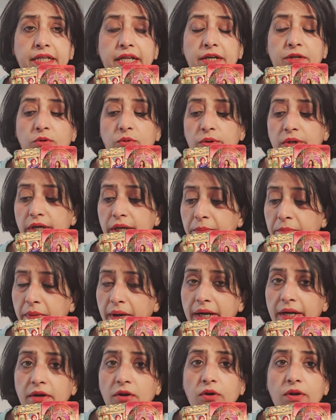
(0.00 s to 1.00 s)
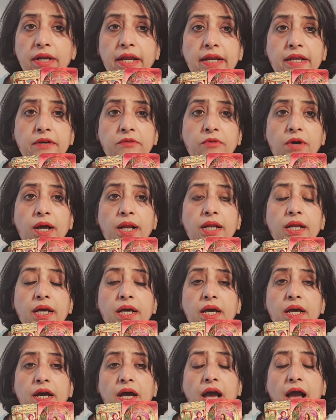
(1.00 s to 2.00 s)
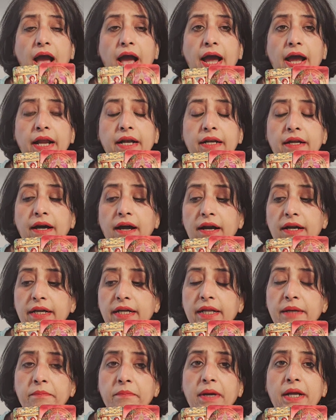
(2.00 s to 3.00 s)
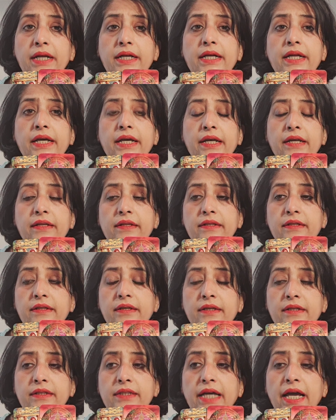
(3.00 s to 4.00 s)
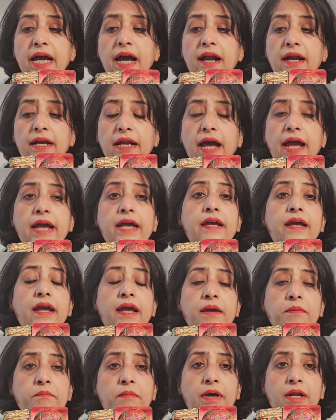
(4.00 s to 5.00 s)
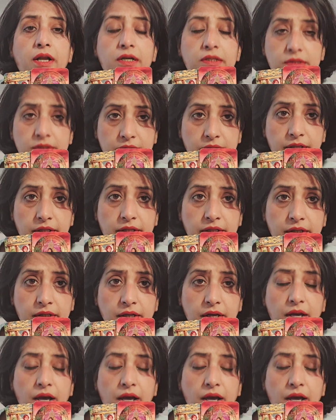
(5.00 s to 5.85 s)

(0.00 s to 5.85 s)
They don't depend on anyone. And ultimately, they are like a marathoner.